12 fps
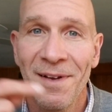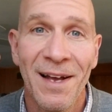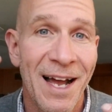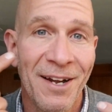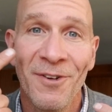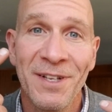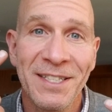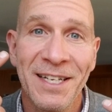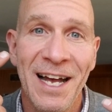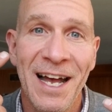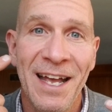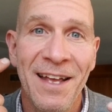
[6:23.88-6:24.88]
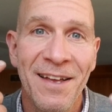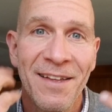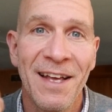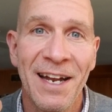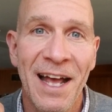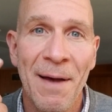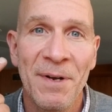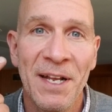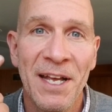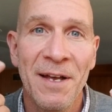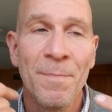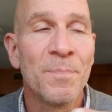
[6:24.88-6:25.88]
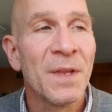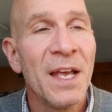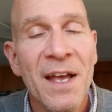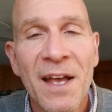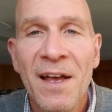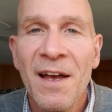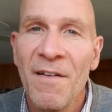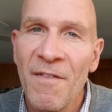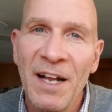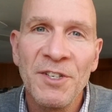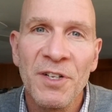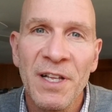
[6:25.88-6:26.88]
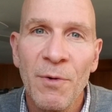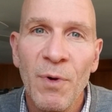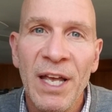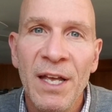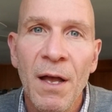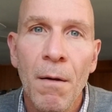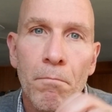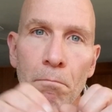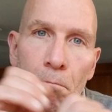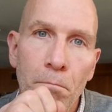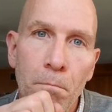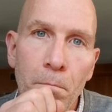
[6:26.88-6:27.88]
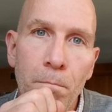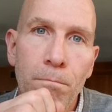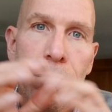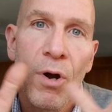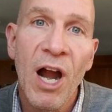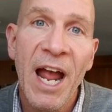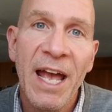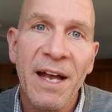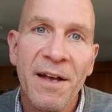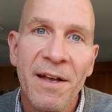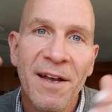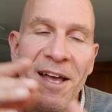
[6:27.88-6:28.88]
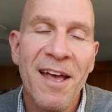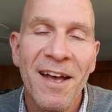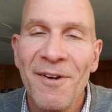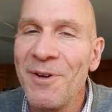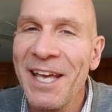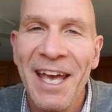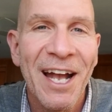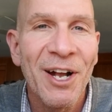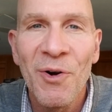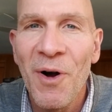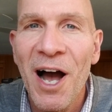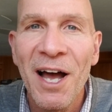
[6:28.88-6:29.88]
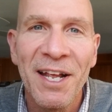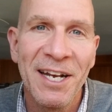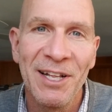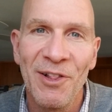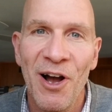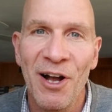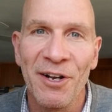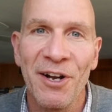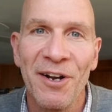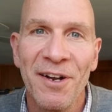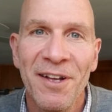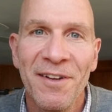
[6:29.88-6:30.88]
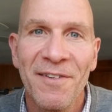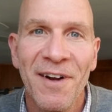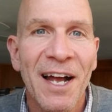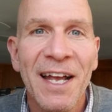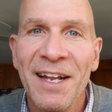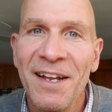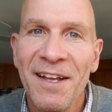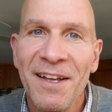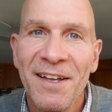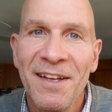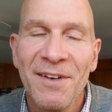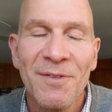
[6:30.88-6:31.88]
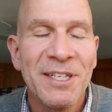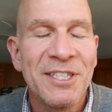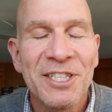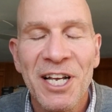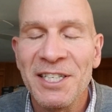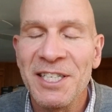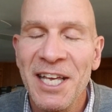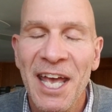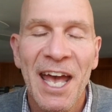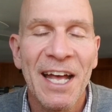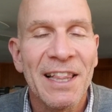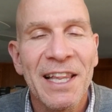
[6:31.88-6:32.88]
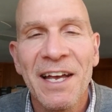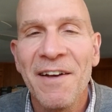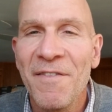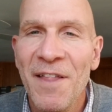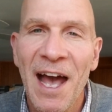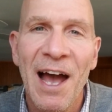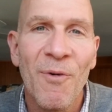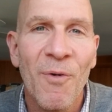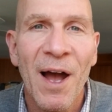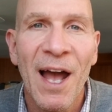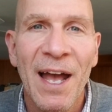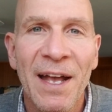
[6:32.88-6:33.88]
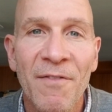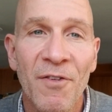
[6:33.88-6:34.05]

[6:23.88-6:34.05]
I know this guy, that it happened to him. Eventually we break. We can't go on any longer, right? We just can't live that way.